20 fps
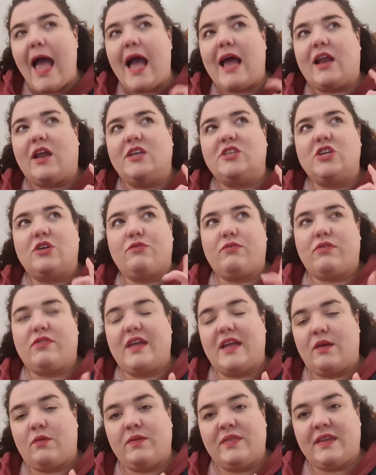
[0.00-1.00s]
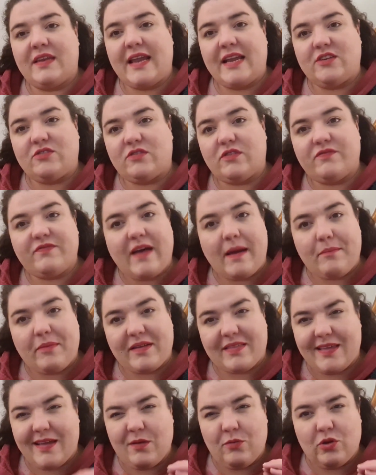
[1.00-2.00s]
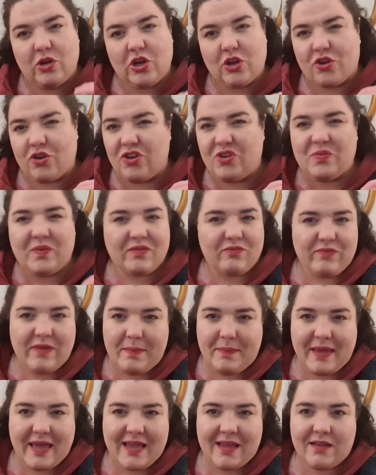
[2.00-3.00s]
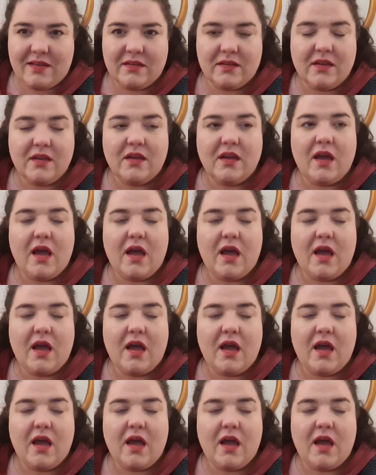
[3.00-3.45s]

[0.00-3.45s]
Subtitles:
and I don't think with the nature of the fabric that it would look good with ribbing.